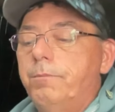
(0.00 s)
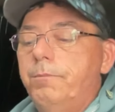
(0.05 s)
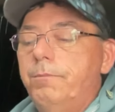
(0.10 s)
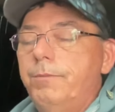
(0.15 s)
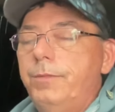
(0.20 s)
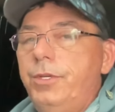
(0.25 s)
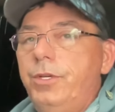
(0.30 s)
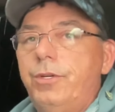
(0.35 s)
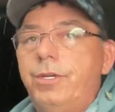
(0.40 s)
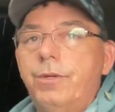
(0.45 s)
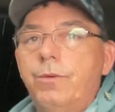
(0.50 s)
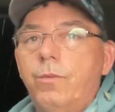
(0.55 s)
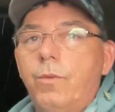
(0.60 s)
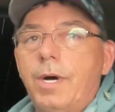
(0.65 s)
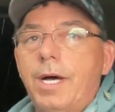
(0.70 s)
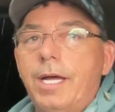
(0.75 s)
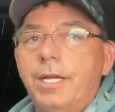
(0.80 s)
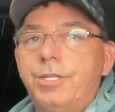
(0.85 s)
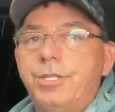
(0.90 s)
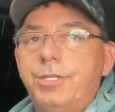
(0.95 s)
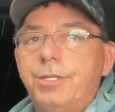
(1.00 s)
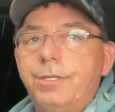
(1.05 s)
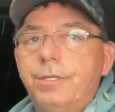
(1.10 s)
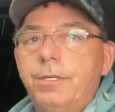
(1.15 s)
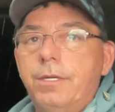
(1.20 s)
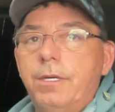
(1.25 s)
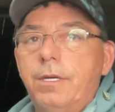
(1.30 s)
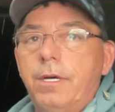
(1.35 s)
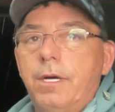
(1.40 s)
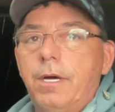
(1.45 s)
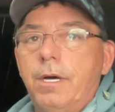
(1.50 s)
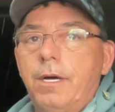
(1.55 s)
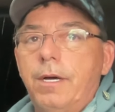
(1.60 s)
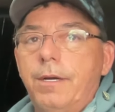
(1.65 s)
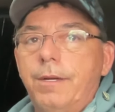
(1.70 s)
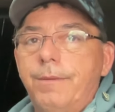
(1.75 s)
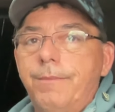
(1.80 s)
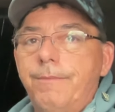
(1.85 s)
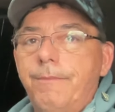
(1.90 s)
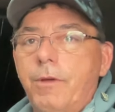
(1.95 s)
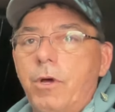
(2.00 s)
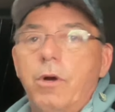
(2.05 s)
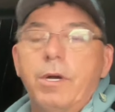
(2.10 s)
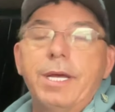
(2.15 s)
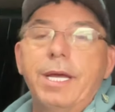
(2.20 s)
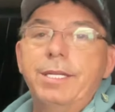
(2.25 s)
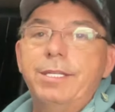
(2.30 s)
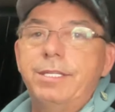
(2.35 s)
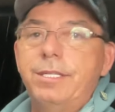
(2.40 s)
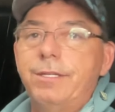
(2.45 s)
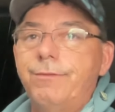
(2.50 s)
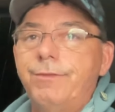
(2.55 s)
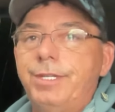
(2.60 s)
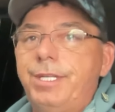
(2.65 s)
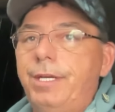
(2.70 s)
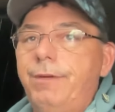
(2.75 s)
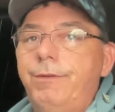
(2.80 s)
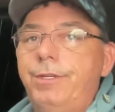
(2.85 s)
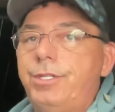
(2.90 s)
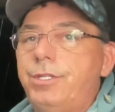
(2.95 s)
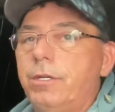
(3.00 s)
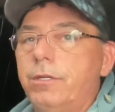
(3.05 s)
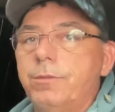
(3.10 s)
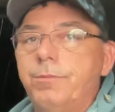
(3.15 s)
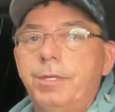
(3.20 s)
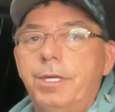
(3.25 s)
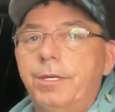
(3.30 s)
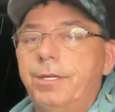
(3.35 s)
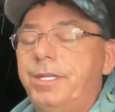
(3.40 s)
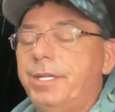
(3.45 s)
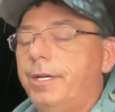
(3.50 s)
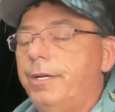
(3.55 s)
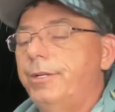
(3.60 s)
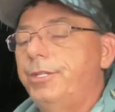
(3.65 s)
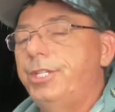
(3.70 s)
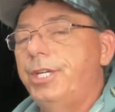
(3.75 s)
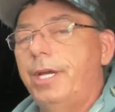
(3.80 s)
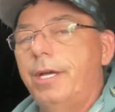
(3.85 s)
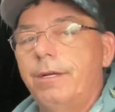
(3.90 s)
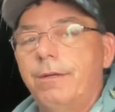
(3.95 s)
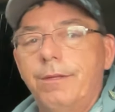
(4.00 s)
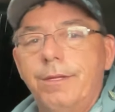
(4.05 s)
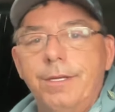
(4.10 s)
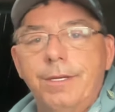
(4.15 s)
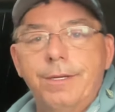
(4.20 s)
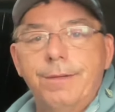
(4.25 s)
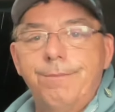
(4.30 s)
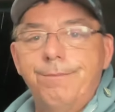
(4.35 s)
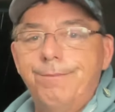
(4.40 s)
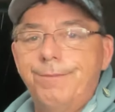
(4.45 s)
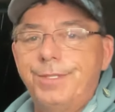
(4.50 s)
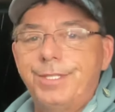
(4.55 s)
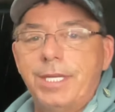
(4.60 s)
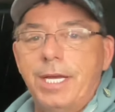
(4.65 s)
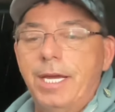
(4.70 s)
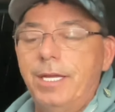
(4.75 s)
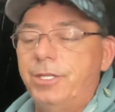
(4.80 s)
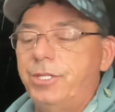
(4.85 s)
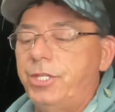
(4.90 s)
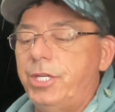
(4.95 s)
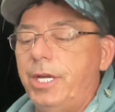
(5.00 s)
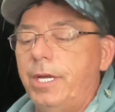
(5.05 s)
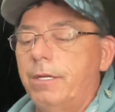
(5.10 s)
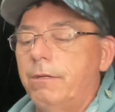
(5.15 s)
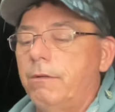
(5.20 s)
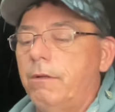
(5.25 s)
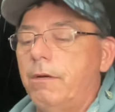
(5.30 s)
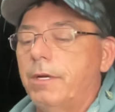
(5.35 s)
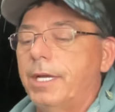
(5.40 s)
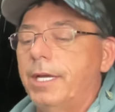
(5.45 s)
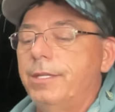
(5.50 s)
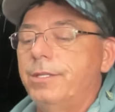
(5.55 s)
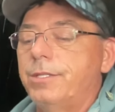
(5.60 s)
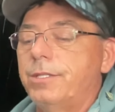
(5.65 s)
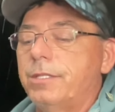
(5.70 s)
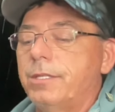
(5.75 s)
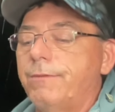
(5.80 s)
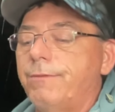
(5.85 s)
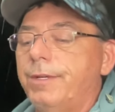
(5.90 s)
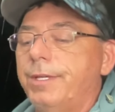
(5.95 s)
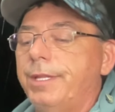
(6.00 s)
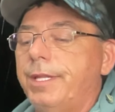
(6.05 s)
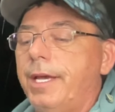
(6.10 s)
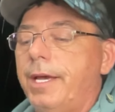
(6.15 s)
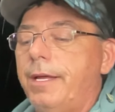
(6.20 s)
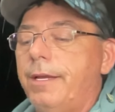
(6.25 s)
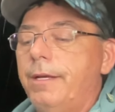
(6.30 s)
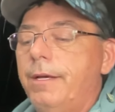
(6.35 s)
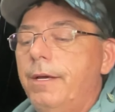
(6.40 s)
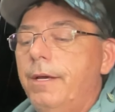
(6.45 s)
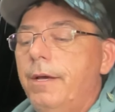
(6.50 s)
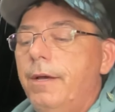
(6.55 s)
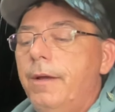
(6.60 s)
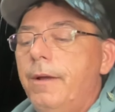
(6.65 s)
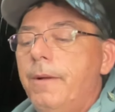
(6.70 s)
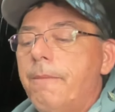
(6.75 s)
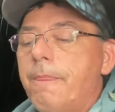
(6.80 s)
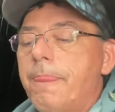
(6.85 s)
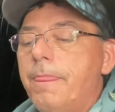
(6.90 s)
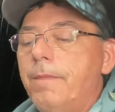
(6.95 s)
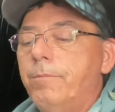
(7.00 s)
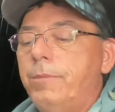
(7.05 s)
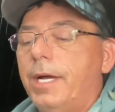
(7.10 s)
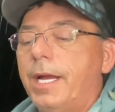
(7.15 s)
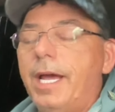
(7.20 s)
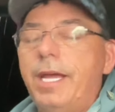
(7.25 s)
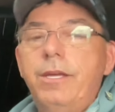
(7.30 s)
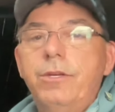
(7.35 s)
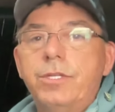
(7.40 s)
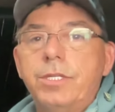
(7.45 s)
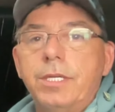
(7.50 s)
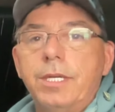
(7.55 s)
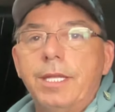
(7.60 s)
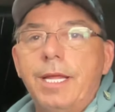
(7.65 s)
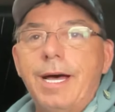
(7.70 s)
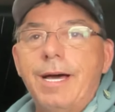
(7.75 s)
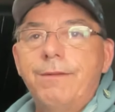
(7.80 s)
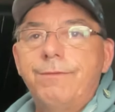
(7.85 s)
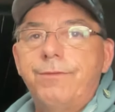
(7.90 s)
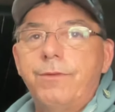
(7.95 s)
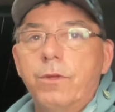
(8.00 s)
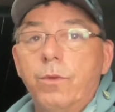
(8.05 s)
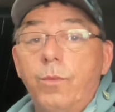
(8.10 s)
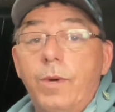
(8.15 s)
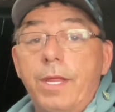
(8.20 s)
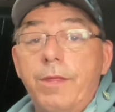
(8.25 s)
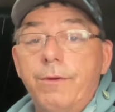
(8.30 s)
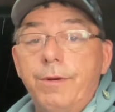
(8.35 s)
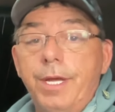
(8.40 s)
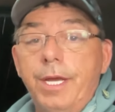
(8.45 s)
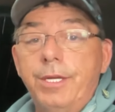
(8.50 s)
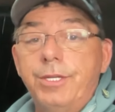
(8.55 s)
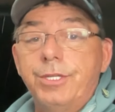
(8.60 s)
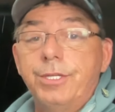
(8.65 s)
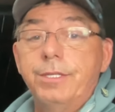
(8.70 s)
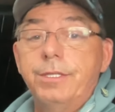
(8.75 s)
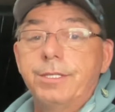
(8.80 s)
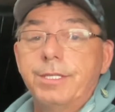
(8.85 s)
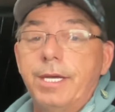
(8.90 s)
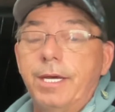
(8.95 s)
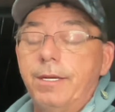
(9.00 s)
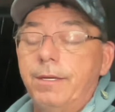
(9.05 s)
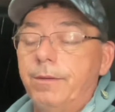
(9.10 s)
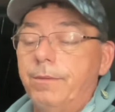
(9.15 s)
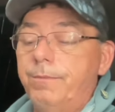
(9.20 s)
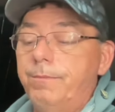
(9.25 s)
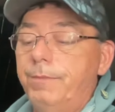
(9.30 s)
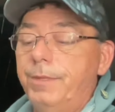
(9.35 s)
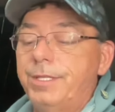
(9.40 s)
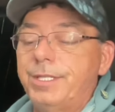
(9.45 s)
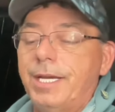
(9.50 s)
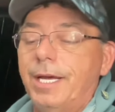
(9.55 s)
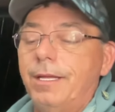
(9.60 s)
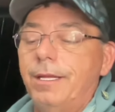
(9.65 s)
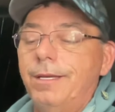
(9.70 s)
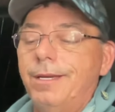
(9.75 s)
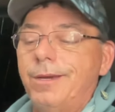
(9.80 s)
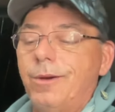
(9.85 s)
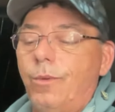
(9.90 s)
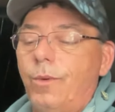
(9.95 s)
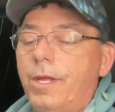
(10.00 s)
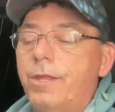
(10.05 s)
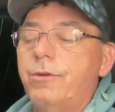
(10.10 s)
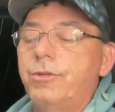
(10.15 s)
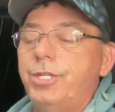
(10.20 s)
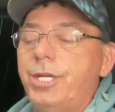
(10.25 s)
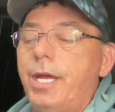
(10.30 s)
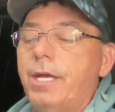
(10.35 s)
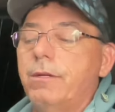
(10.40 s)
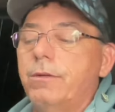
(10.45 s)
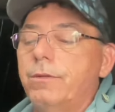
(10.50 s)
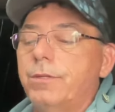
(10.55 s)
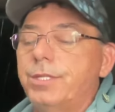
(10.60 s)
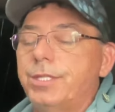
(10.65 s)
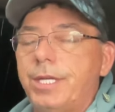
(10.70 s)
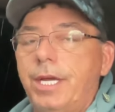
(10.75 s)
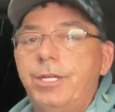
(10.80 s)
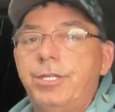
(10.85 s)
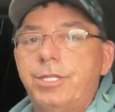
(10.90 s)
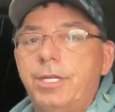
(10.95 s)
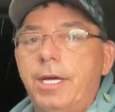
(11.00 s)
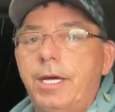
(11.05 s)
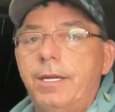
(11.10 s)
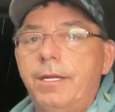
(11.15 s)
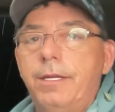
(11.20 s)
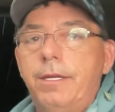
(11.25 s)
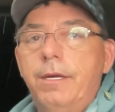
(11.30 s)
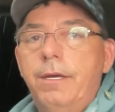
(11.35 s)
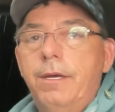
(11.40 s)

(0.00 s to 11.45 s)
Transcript: you can watch all kinds of different TV shows, Military Channel, the Science Channel, all kinds of stuff like that. But I use it a lot for the Weather Nation. It's got like a Weather Channel station on it,